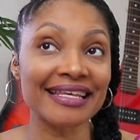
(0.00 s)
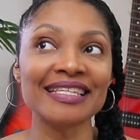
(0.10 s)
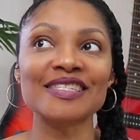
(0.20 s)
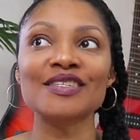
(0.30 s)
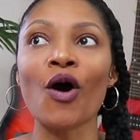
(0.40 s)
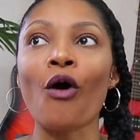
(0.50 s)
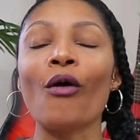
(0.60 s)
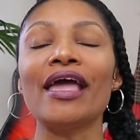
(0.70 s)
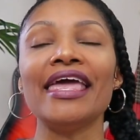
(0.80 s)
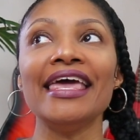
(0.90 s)
And
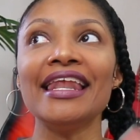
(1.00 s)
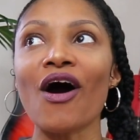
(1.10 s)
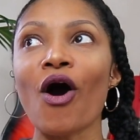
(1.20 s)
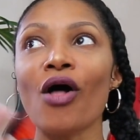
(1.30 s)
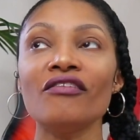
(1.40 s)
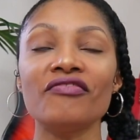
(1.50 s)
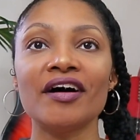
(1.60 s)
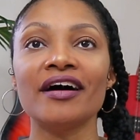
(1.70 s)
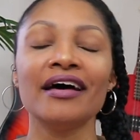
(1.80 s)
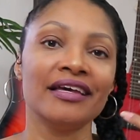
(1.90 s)
so in all of
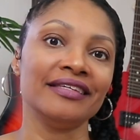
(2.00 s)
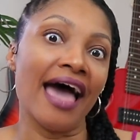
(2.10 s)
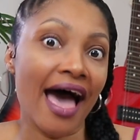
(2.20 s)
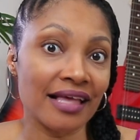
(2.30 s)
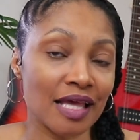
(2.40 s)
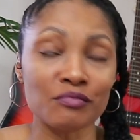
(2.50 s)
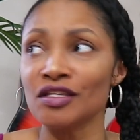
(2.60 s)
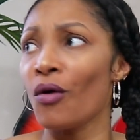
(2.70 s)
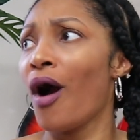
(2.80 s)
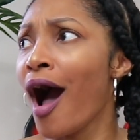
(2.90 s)
the, yes, I'm
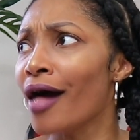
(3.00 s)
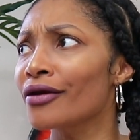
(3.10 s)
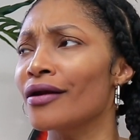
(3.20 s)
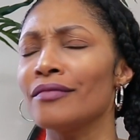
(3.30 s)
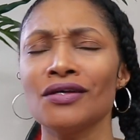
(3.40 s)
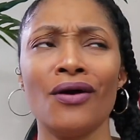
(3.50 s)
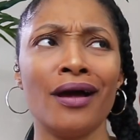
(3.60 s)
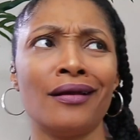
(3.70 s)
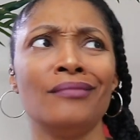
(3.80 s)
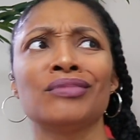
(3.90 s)
so honored, I'm so
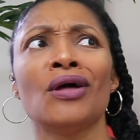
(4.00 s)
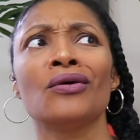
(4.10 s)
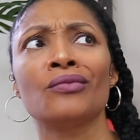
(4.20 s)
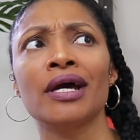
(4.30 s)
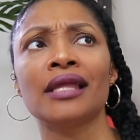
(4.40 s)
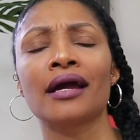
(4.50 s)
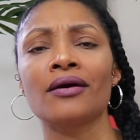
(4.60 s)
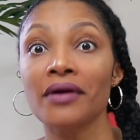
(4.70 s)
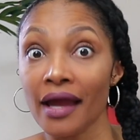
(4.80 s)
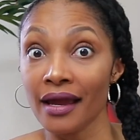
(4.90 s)
honored, I'm blown away, like,
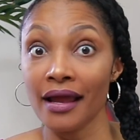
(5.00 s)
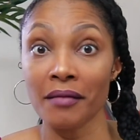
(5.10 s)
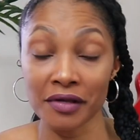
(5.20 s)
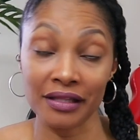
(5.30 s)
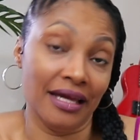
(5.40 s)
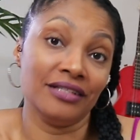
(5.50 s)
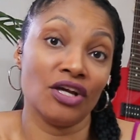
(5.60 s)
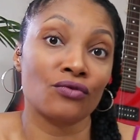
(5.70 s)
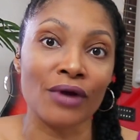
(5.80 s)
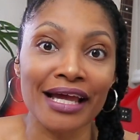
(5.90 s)
okay, I'm glad
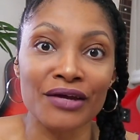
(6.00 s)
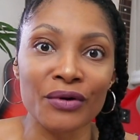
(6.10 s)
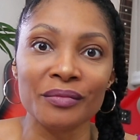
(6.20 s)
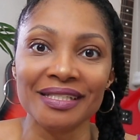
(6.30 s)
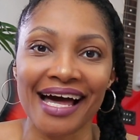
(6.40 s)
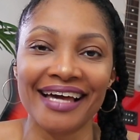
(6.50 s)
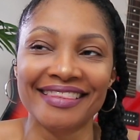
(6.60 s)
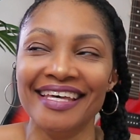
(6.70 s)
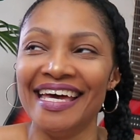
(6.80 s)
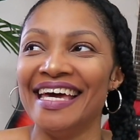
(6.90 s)
y'all rocking with me
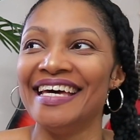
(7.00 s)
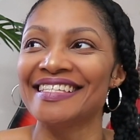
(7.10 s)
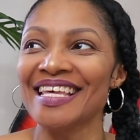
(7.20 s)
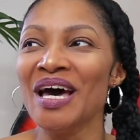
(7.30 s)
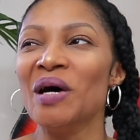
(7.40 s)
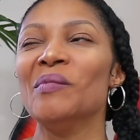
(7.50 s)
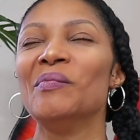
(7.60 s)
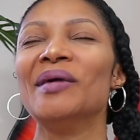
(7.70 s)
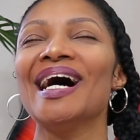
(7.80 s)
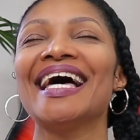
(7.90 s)
like this.
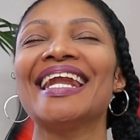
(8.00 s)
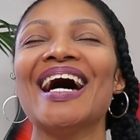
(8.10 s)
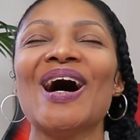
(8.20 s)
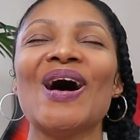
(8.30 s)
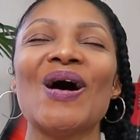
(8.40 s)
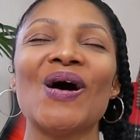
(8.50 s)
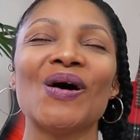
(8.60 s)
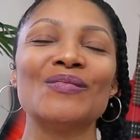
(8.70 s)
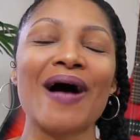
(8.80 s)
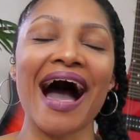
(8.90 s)
But
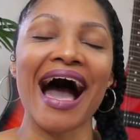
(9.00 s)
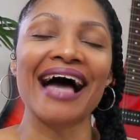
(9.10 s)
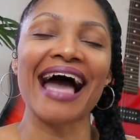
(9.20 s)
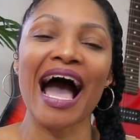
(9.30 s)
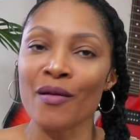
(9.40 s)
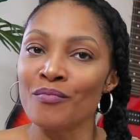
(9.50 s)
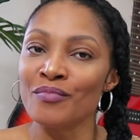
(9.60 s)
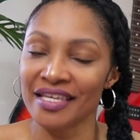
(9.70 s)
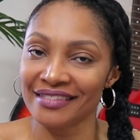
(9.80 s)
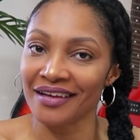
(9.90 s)
um, I
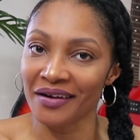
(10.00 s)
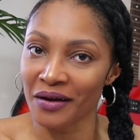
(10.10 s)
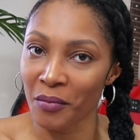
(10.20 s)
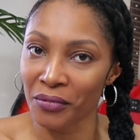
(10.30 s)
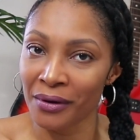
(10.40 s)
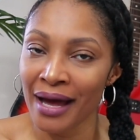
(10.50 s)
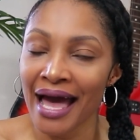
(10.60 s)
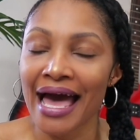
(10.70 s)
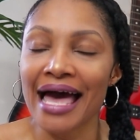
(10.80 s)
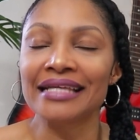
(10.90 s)
missed a couple.
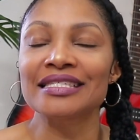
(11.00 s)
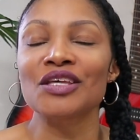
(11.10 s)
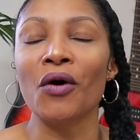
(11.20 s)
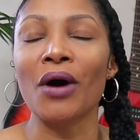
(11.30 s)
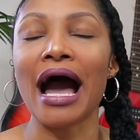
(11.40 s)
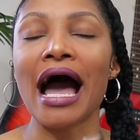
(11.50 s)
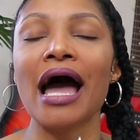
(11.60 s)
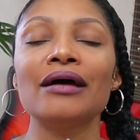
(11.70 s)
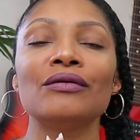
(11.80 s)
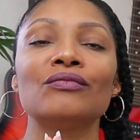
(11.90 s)
And so
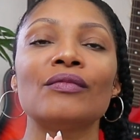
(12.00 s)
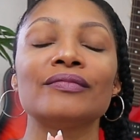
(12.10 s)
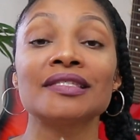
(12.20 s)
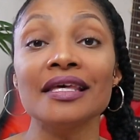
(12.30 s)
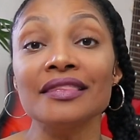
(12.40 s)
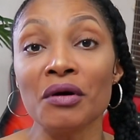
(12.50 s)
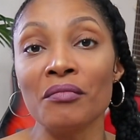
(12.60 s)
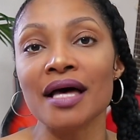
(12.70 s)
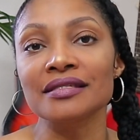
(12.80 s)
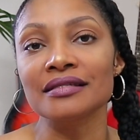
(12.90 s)
I sent them a
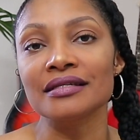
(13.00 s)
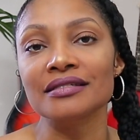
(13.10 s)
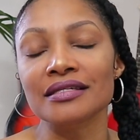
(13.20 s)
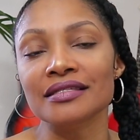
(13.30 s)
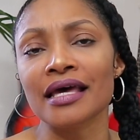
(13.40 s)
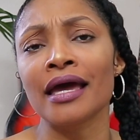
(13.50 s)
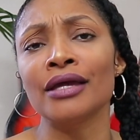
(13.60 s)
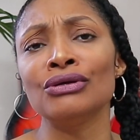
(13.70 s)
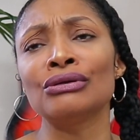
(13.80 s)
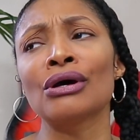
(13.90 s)
message to
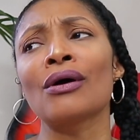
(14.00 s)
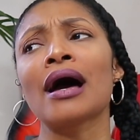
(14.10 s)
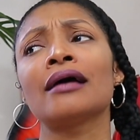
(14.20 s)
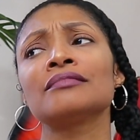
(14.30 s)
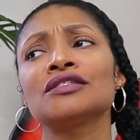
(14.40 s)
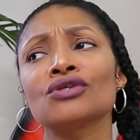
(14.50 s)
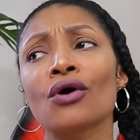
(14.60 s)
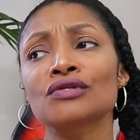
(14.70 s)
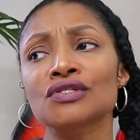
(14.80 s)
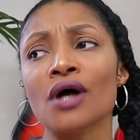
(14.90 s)
say, you know, I am
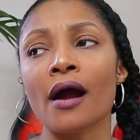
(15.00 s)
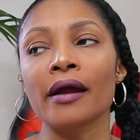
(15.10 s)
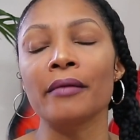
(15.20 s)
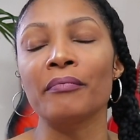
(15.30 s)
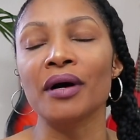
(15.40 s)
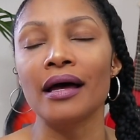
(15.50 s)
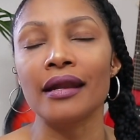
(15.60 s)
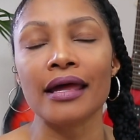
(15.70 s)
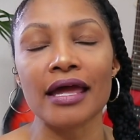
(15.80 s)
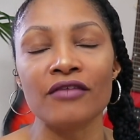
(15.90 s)
so sorry,
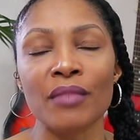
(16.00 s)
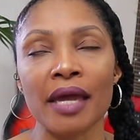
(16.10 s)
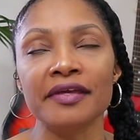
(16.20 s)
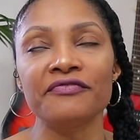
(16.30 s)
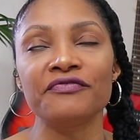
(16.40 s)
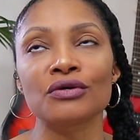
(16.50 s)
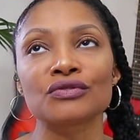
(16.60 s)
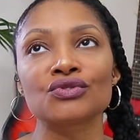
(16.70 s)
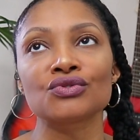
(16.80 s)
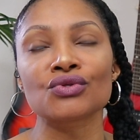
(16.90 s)
but it made me feel
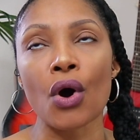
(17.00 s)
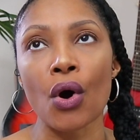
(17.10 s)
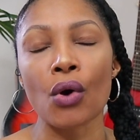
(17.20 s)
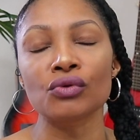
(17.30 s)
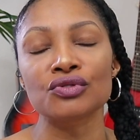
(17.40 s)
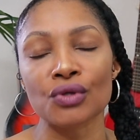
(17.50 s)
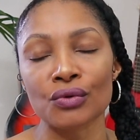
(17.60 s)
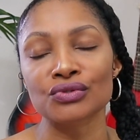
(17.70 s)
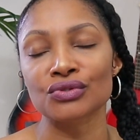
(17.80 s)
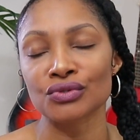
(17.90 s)
so,
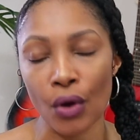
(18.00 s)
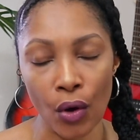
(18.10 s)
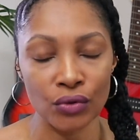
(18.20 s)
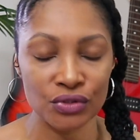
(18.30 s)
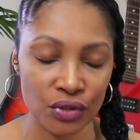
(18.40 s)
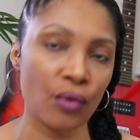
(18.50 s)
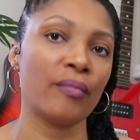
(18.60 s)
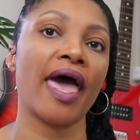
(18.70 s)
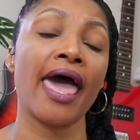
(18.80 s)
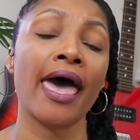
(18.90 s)
so, so, so
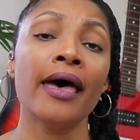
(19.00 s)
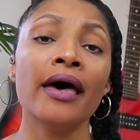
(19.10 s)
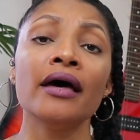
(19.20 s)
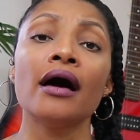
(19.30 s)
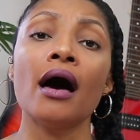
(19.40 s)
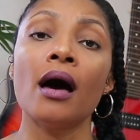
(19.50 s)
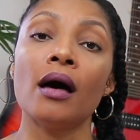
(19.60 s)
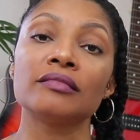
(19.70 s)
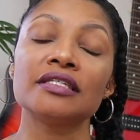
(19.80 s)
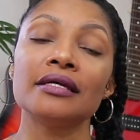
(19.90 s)
bad
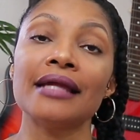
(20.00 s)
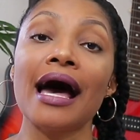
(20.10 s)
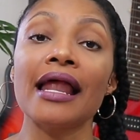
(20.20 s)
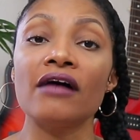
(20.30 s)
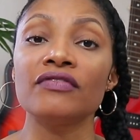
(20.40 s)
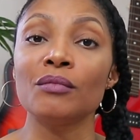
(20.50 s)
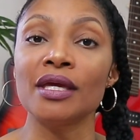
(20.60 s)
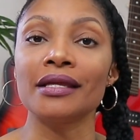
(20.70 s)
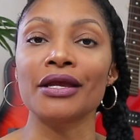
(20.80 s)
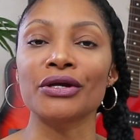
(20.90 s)
um, to not have them
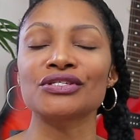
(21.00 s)
in here.